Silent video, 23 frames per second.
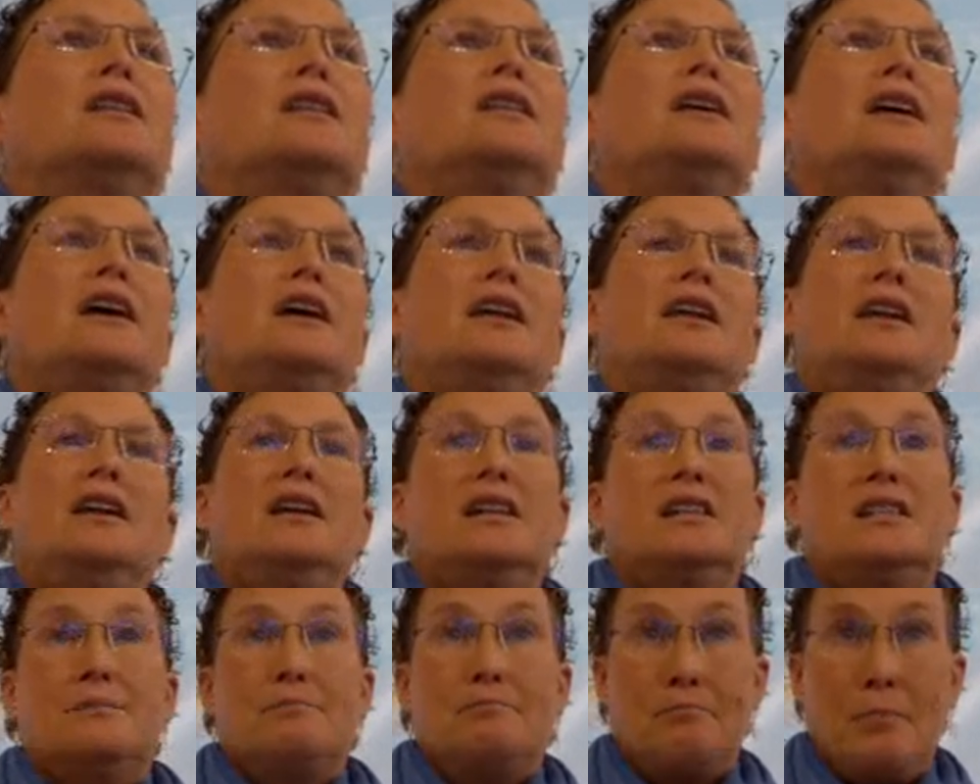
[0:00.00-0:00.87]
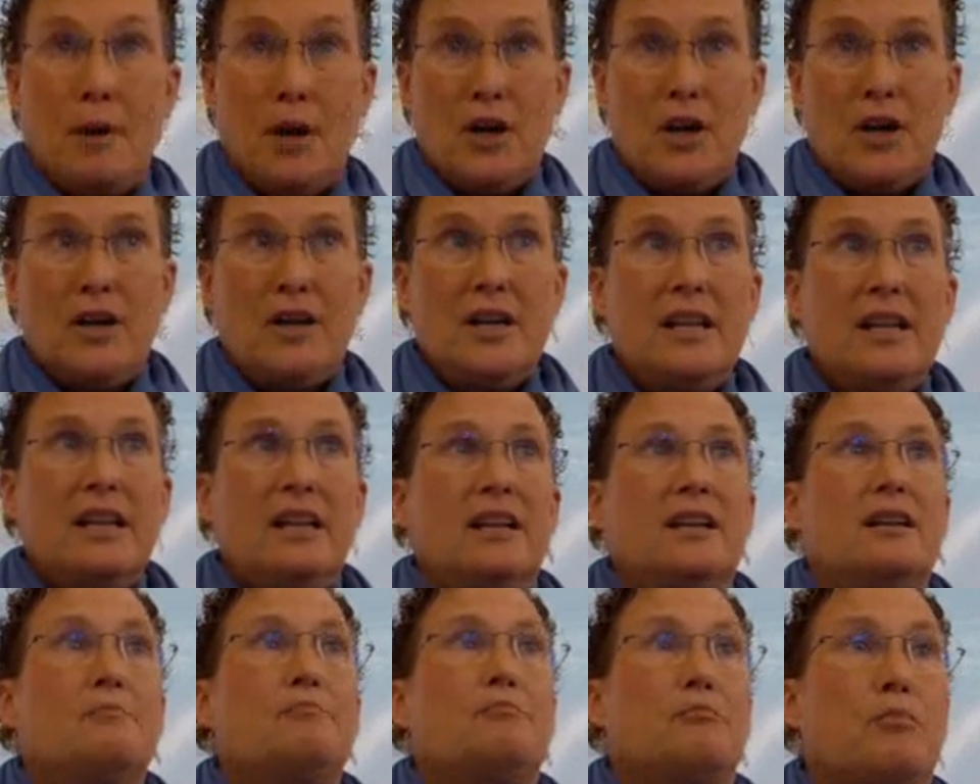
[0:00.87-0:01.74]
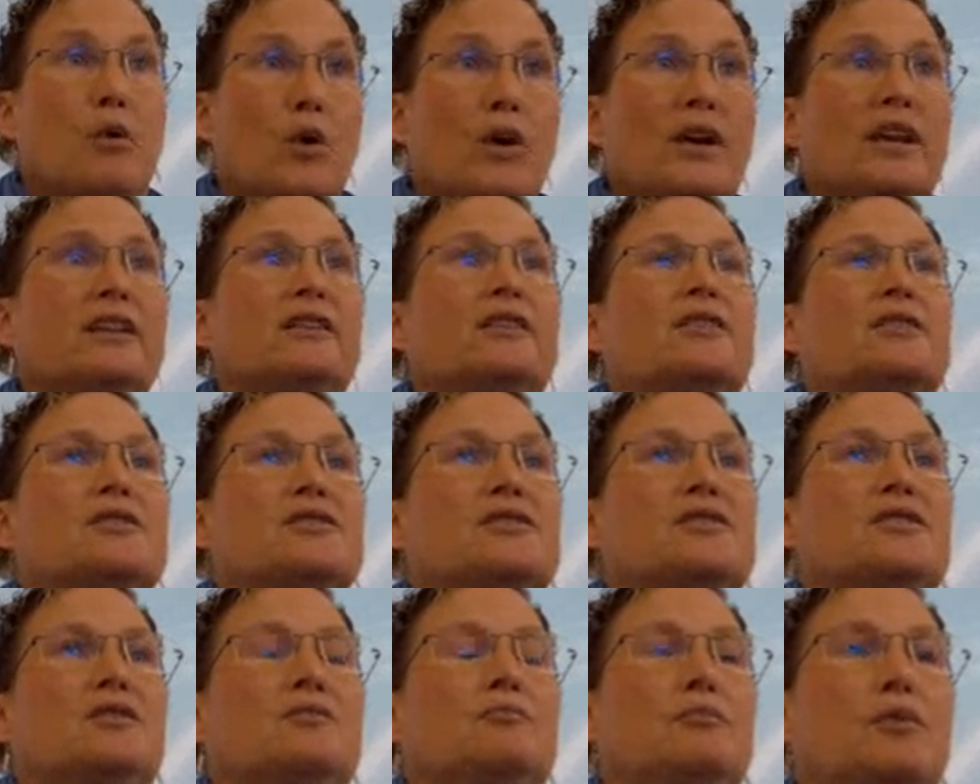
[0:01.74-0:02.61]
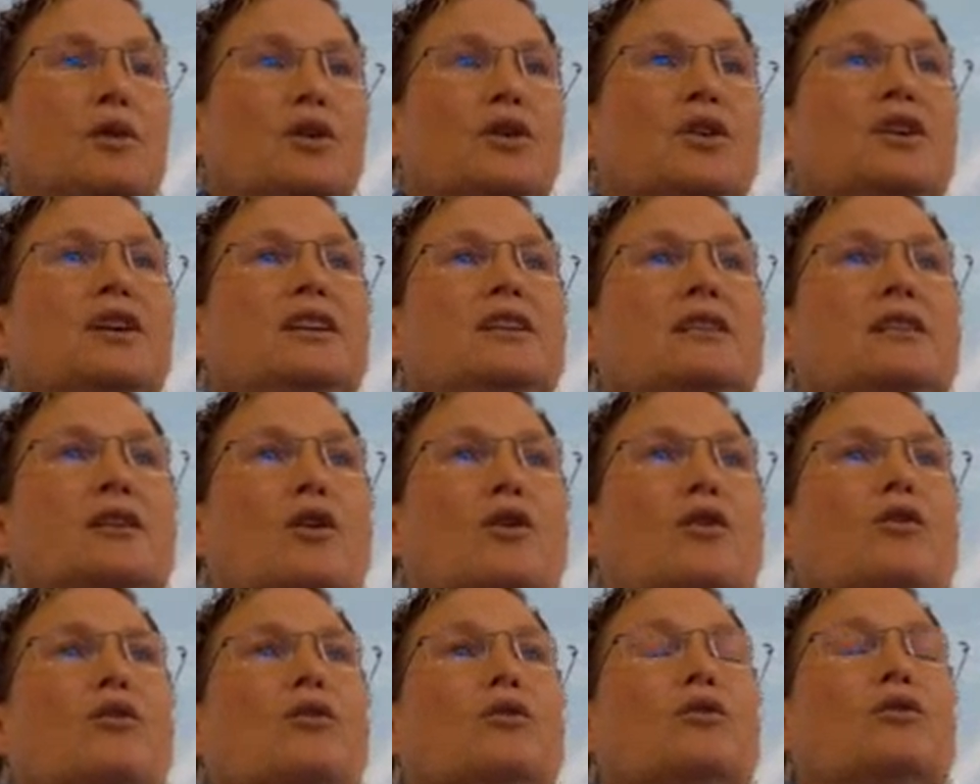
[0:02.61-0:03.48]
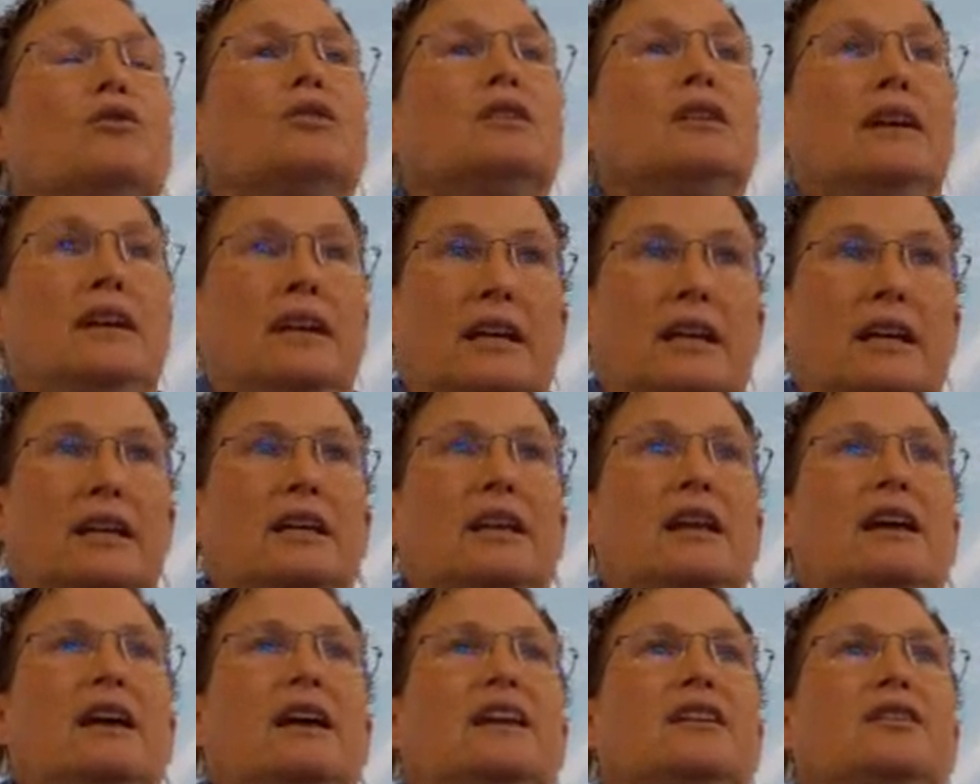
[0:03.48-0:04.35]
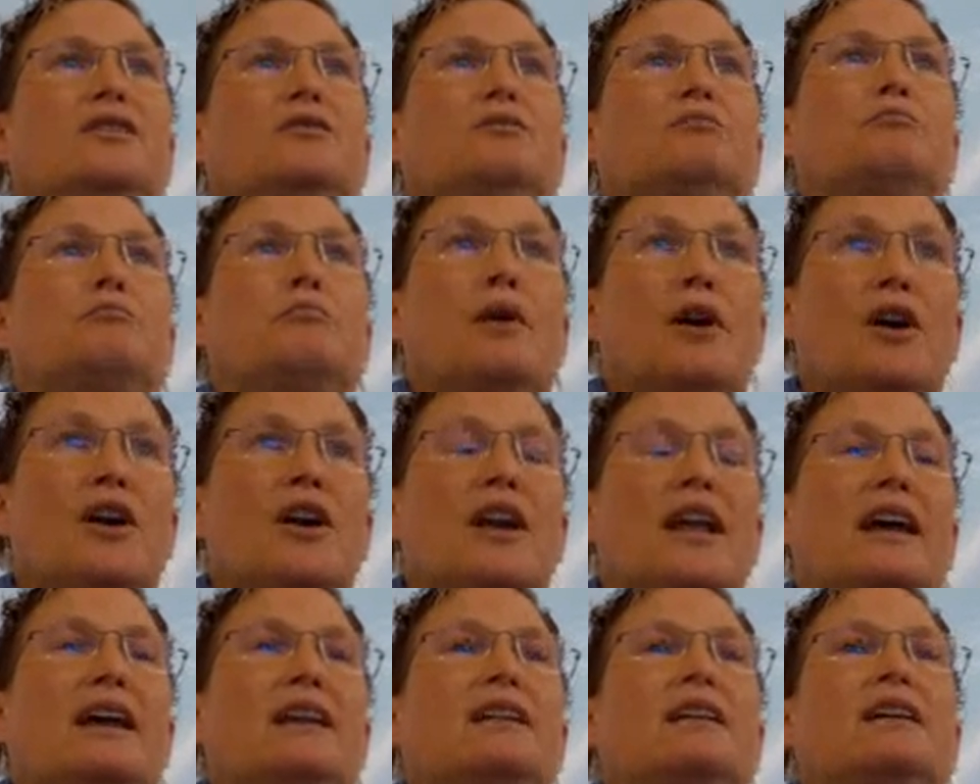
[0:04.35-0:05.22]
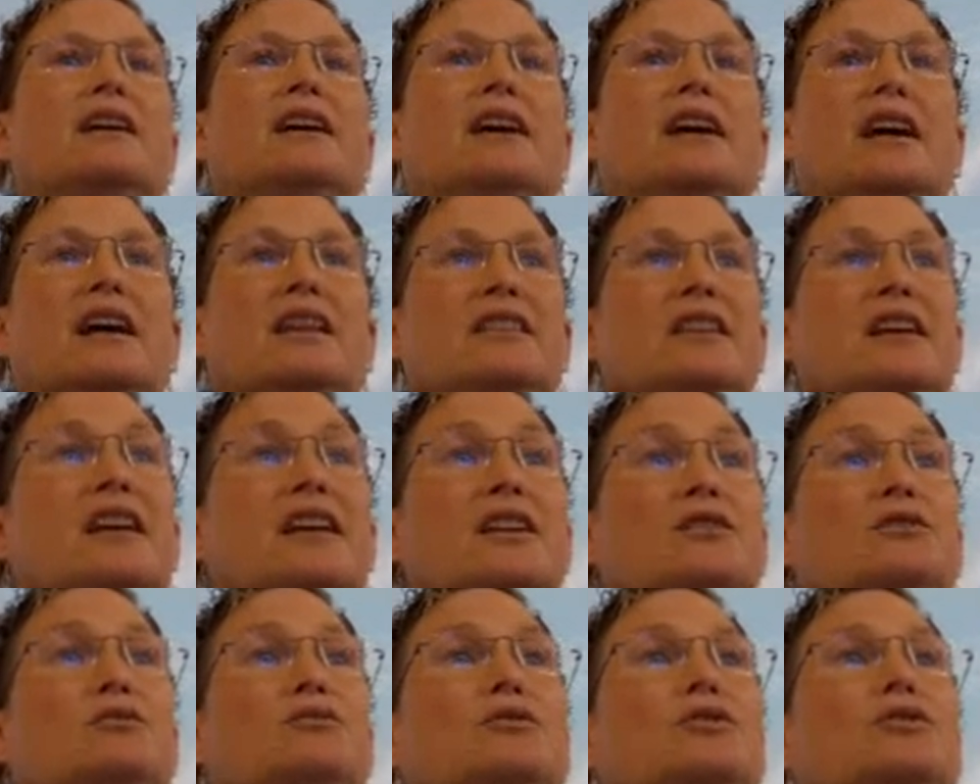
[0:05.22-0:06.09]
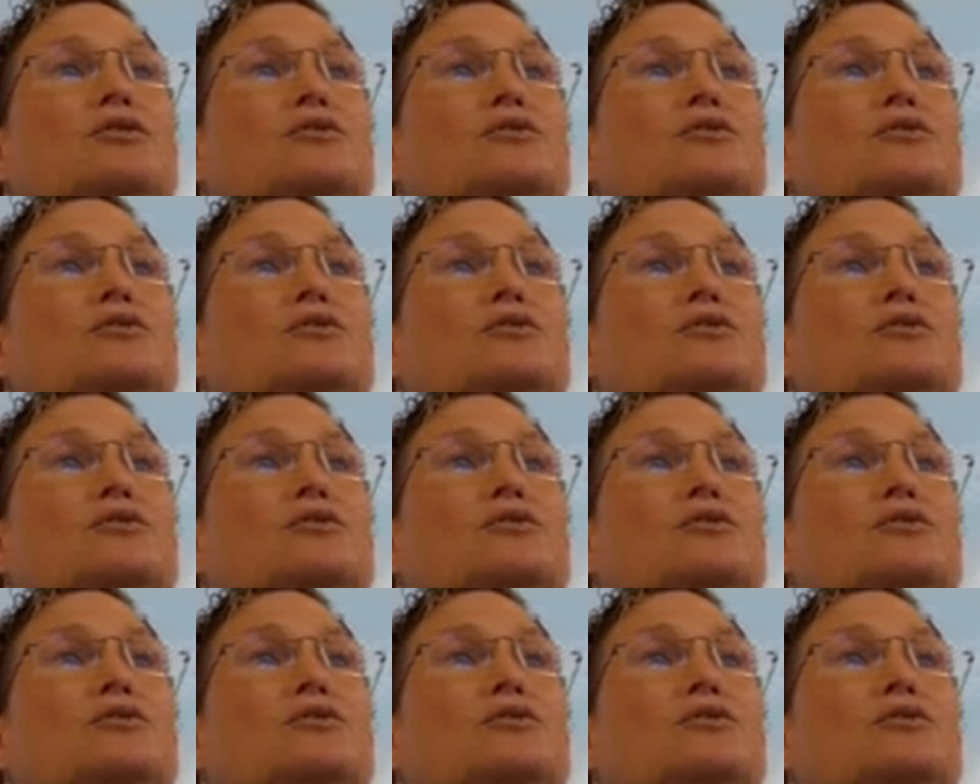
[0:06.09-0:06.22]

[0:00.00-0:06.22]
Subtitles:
Then it's burned in a boiler. So you put the coal in and you burn it. And then you